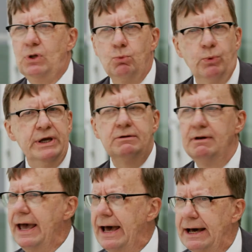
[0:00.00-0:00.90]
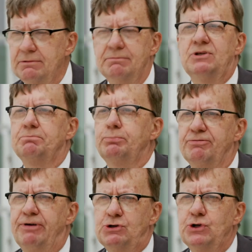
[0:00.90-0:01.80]
we had
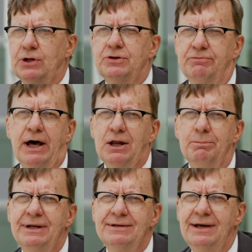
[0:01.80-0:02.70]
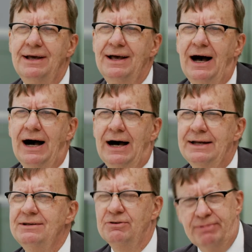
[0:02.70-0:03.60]
professional development
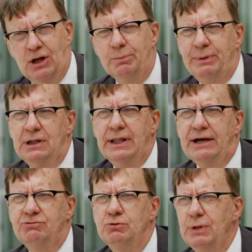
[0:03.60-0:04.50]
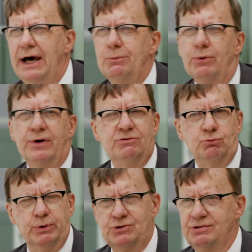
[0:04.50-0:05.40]
on developing classroom
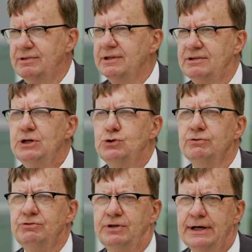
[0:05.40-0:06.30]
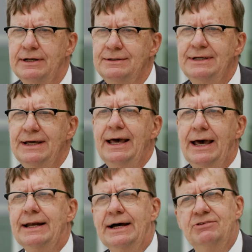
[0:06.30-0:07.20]
libraries, which the teachers did.
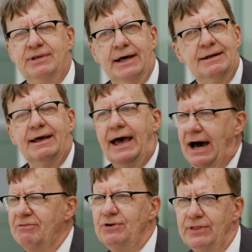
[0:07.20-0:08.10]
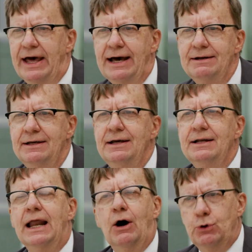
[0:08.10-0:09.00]
And I said, after that,
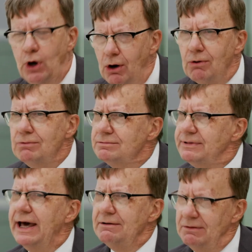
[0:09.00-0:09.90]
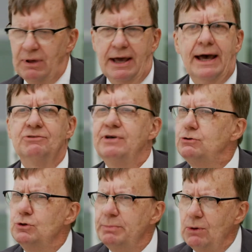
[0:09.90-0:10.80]
now know that as I
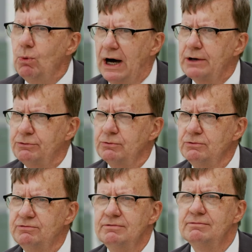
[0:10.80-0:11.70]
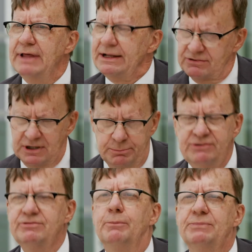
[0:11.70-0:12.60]
do my walkthroughs, that's going to be
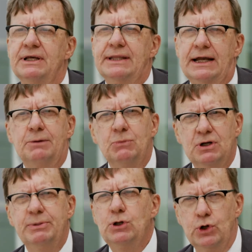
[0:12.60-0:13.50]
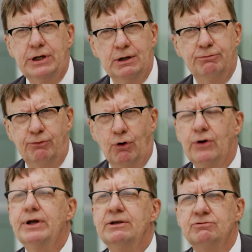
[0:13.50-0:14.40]
something that I'm going to be looking
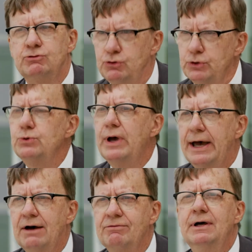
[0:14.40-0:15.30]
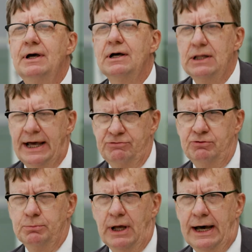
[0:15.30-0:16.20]
for, is do you have
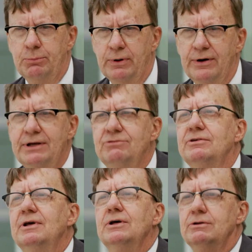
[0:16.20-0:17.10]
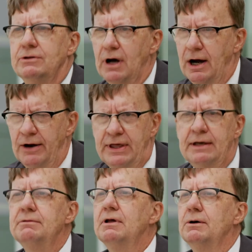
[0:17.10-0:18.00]
classroom libraries? Are
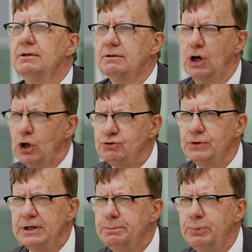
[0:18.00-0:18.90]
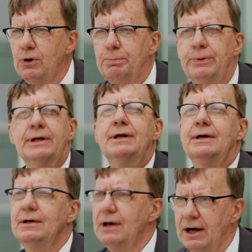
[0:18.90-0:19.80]
they culturally appropriate?
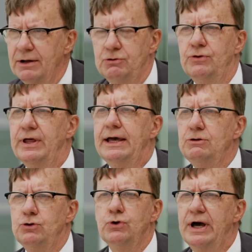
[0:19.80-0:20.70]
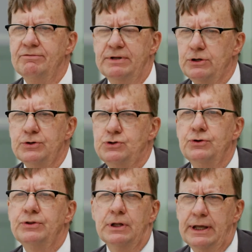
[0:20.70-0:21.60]
You have
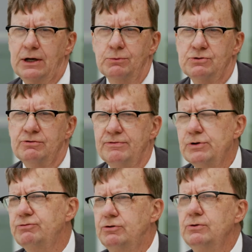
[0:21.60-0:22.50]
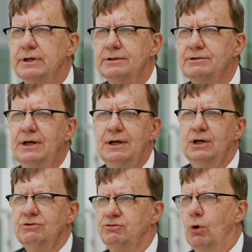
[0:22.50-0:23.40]
literature in the languages of your student?
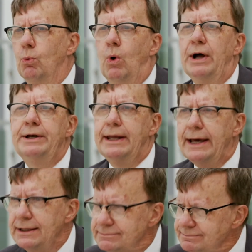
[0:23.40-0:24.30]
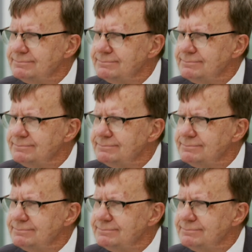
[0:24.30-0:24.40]
So one day,